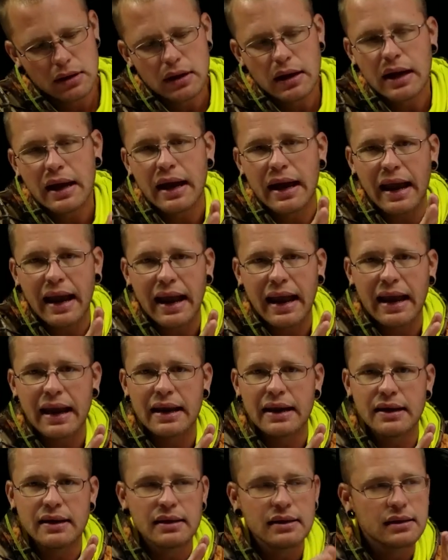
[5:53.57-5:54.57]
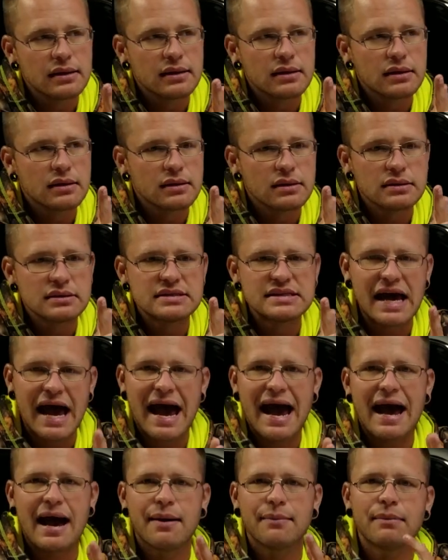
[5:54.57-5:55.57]
and
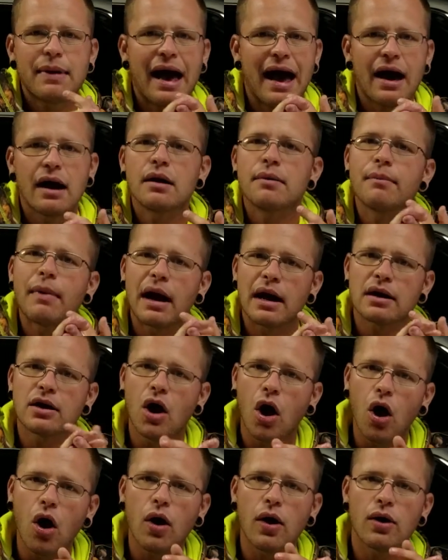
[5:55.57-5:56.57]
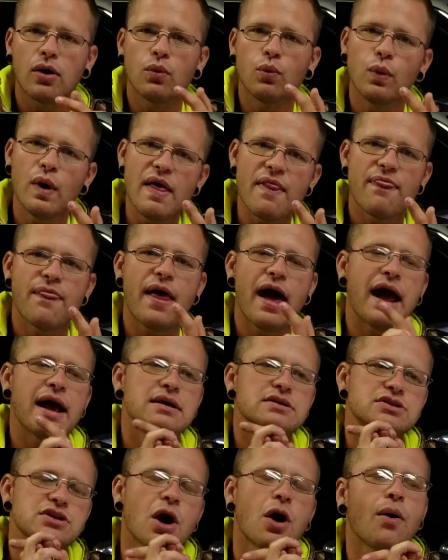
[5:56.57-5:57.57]
time out of my car with that.
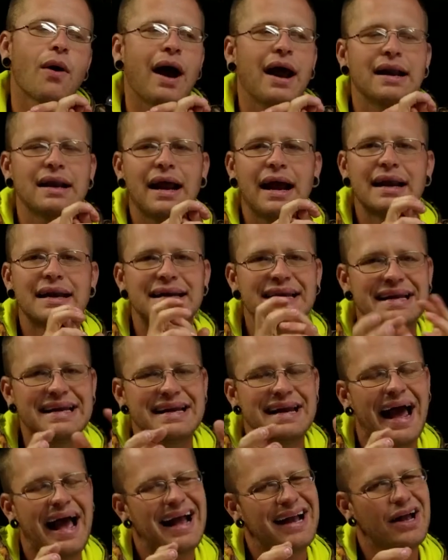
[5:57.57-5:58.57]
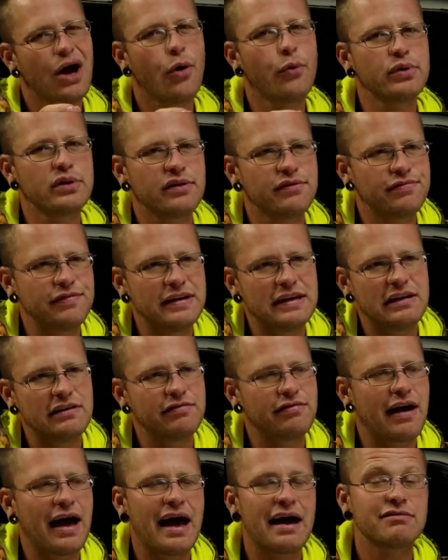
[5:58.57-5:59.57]
So I did not go with the
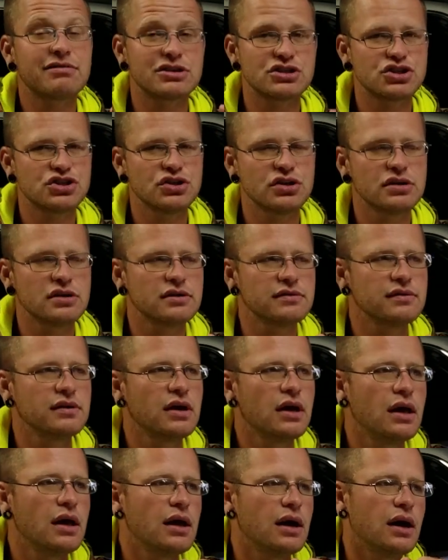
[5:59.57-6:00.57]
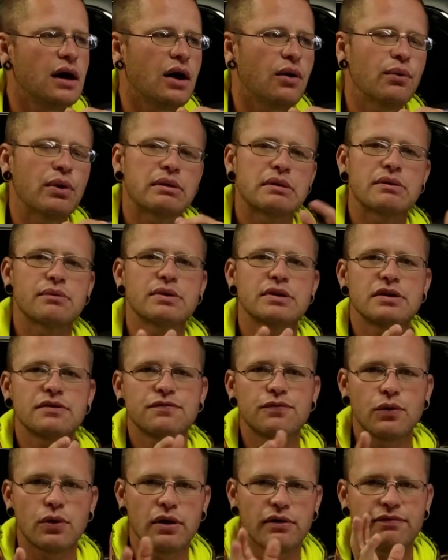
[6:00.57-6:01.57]
55. I should have. I went with the
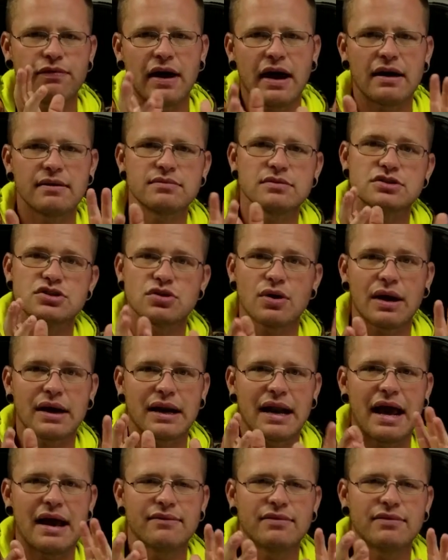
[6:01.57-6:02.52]
45 so I could have that